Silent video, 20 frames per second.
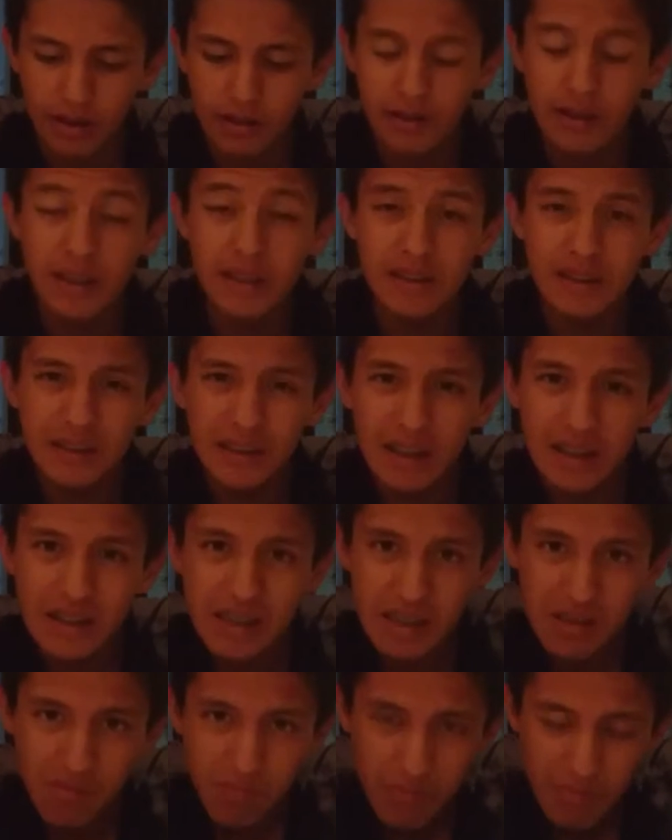This
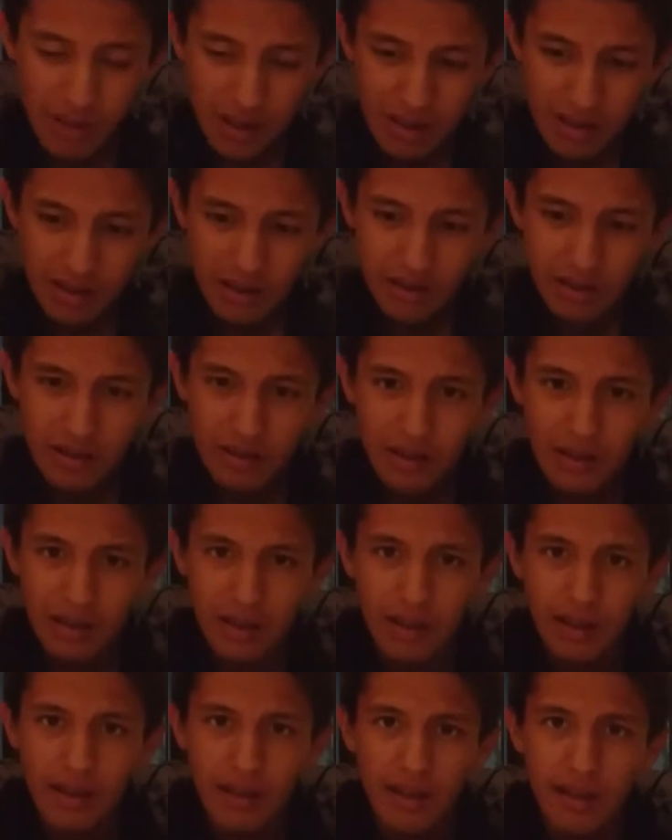doesn't mean
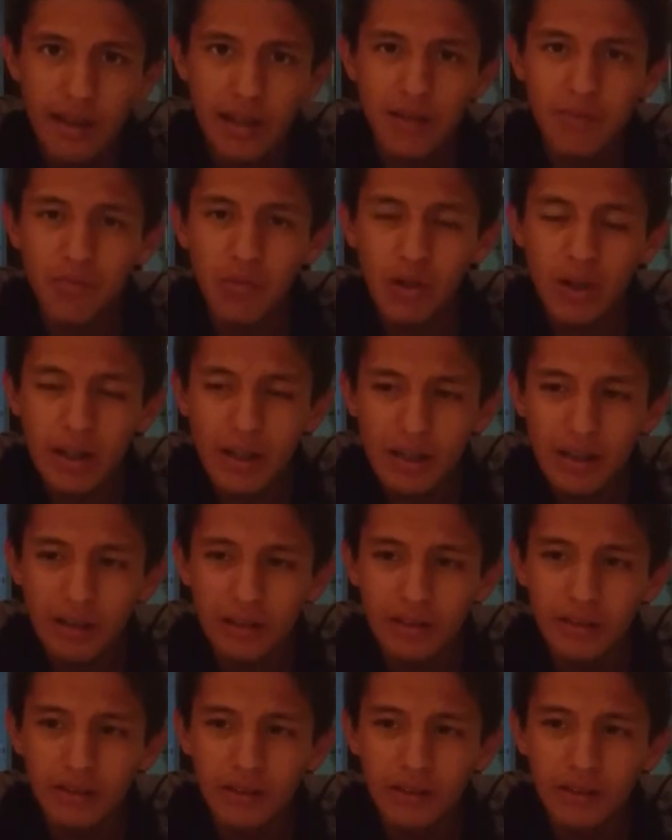every